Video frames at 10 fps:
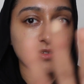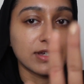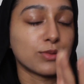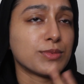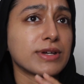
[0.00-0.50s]
I
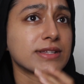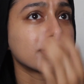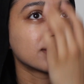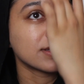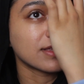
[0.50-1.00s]
hope you guys
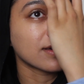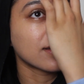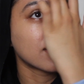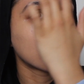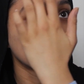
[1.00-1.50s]
can see that.
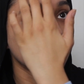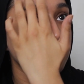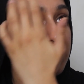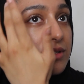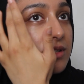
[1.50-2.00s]

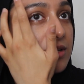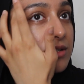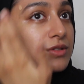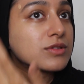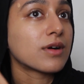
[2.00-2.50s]
I'm just going to
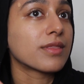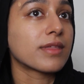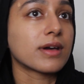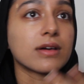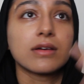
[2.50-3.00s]
dot
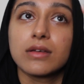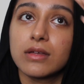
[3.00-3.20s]
that